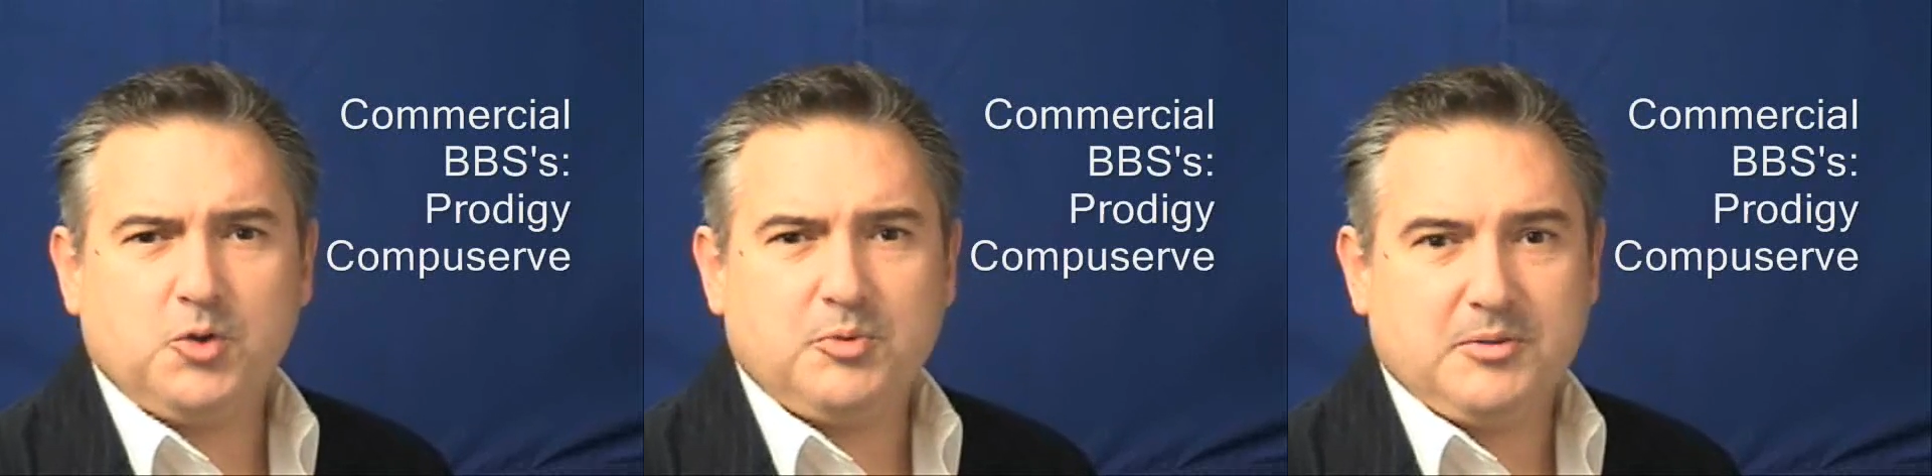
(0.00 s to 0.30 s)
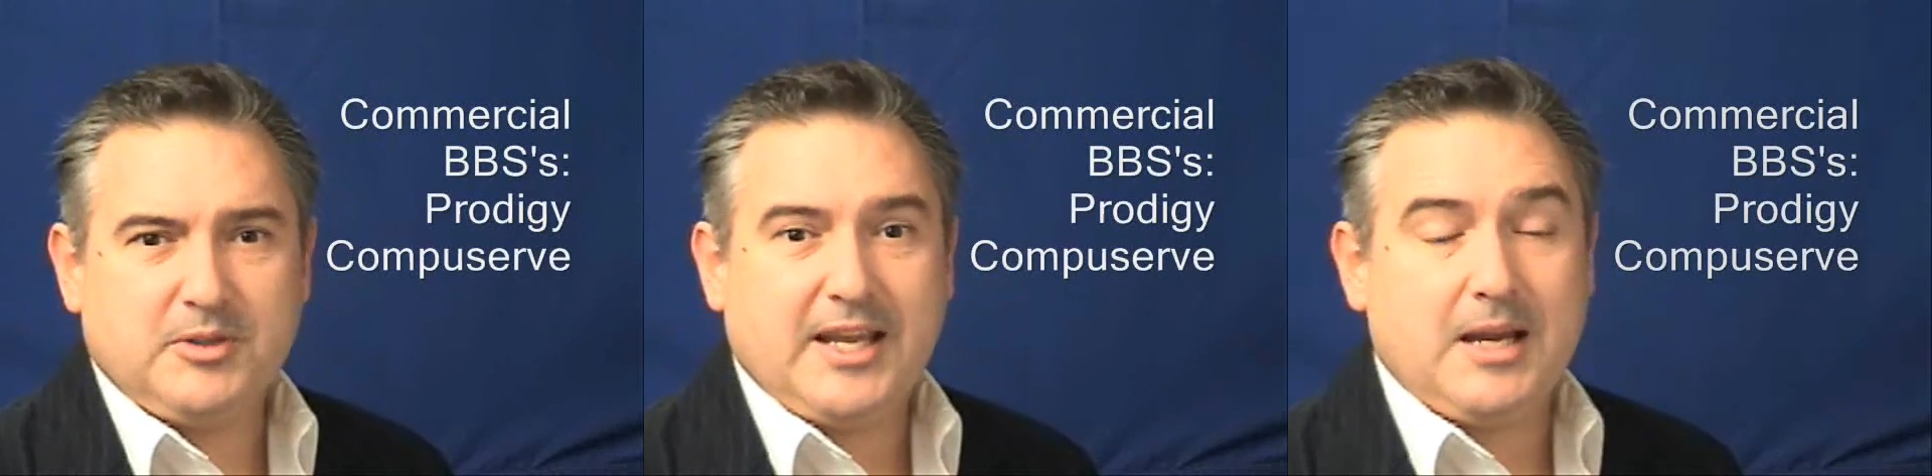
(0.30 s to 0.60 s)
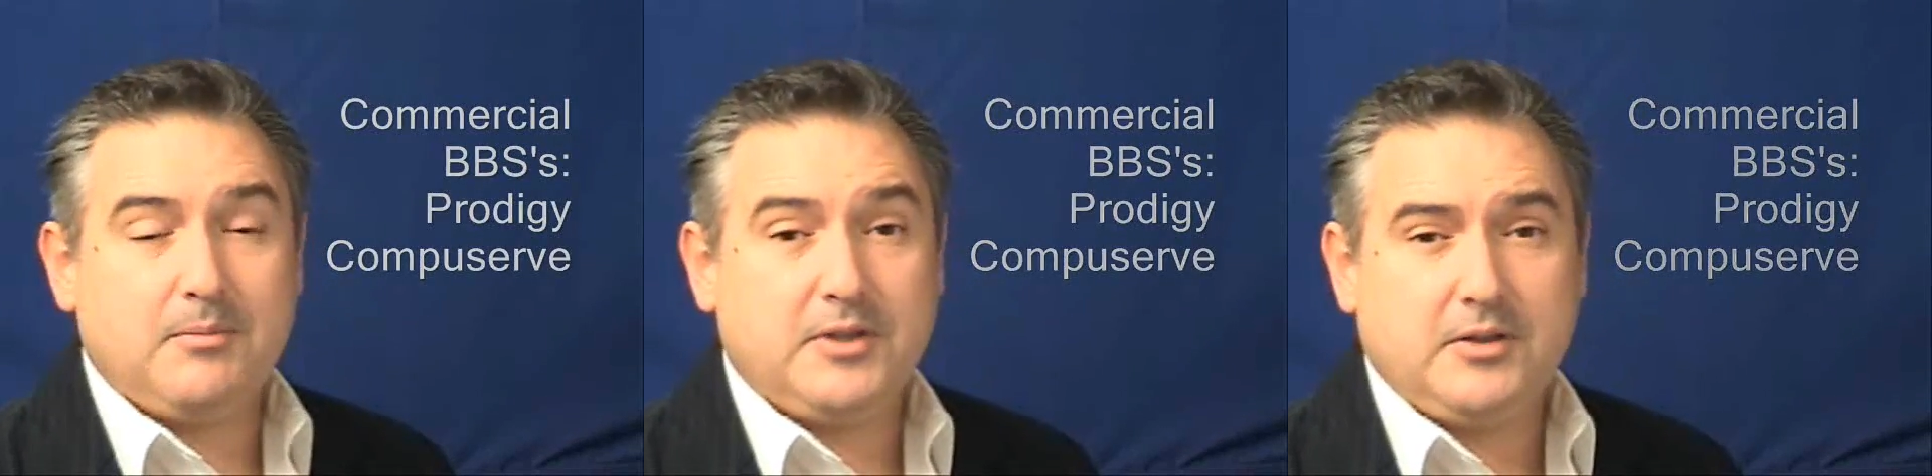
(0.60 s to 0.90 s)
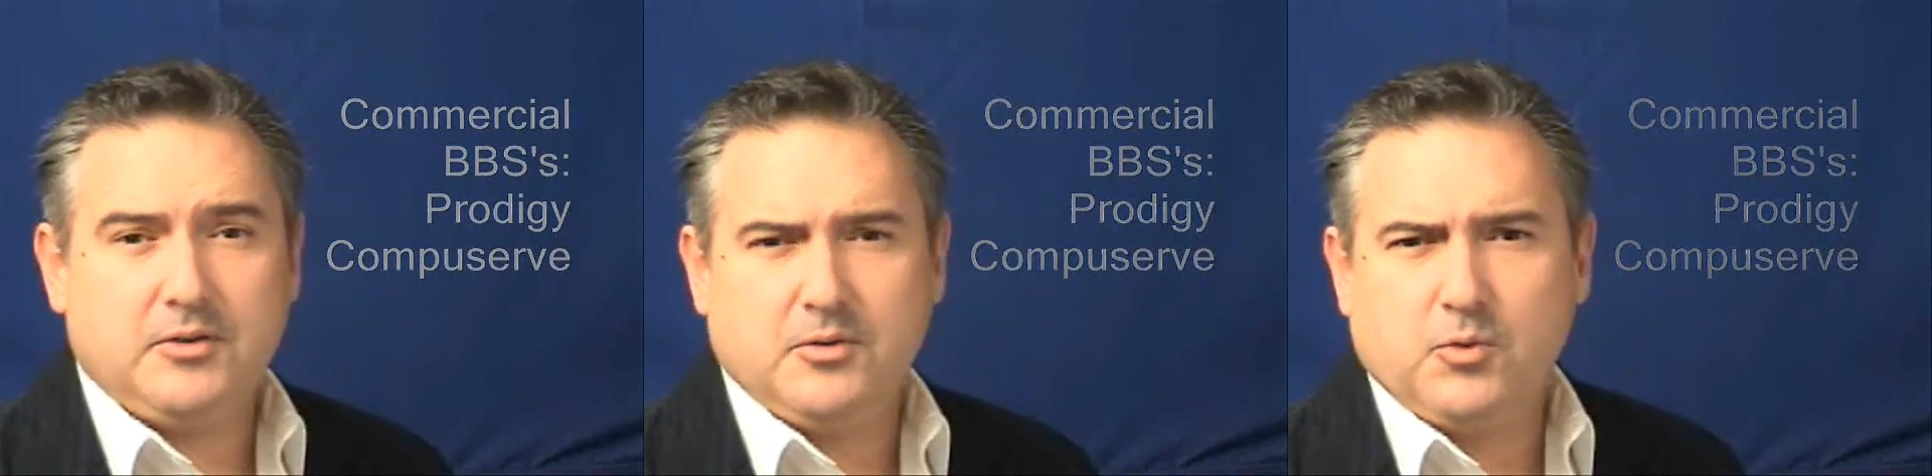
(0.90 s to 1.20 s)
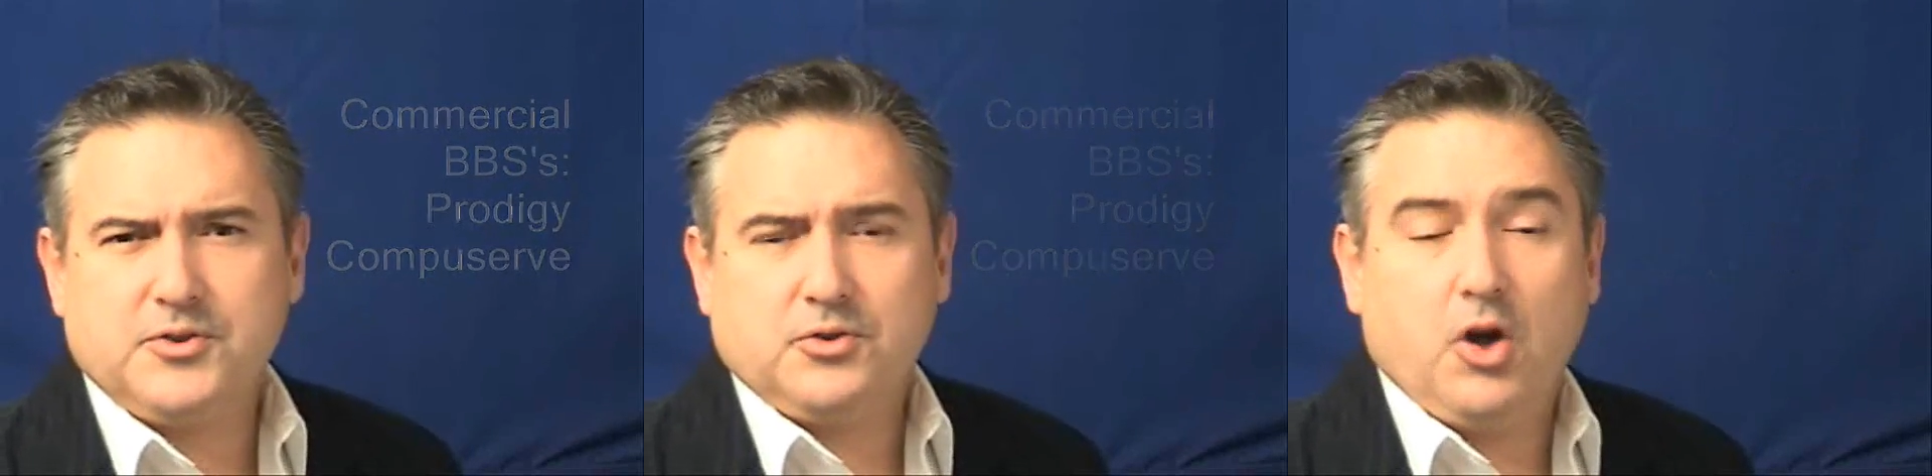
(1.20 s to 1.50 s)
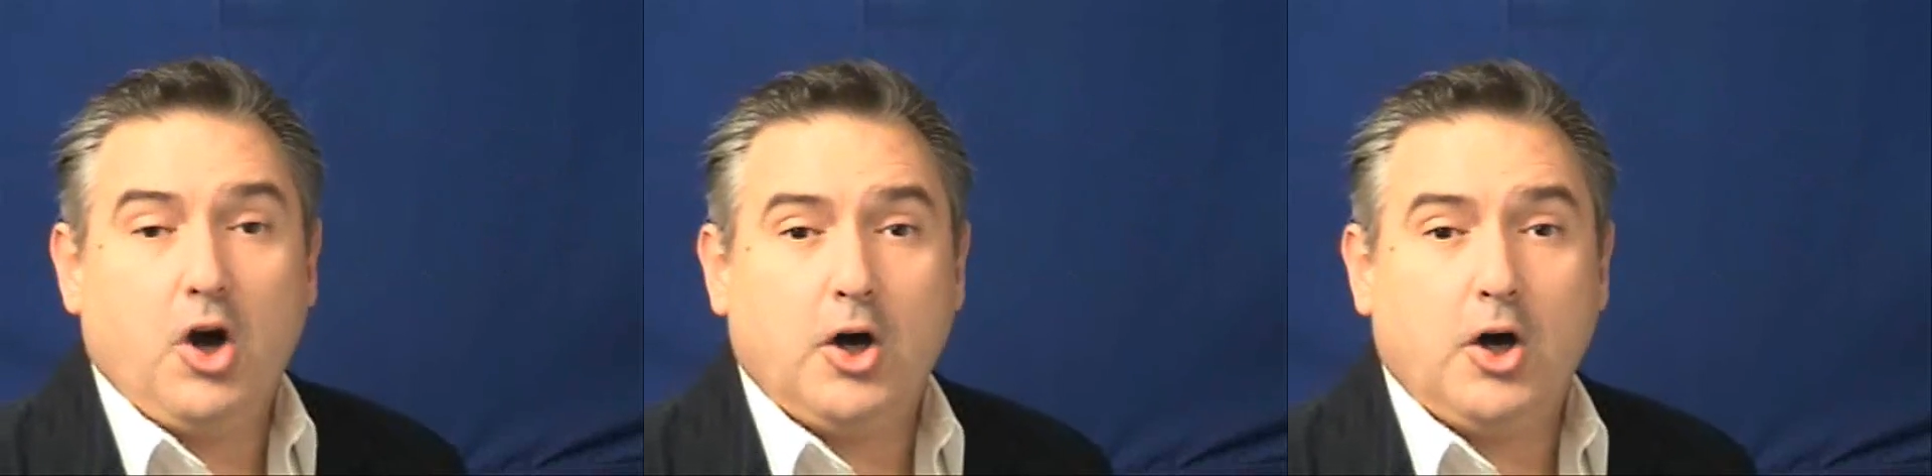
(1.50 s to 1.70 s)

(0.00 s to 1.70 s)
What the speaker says: ultimately became the original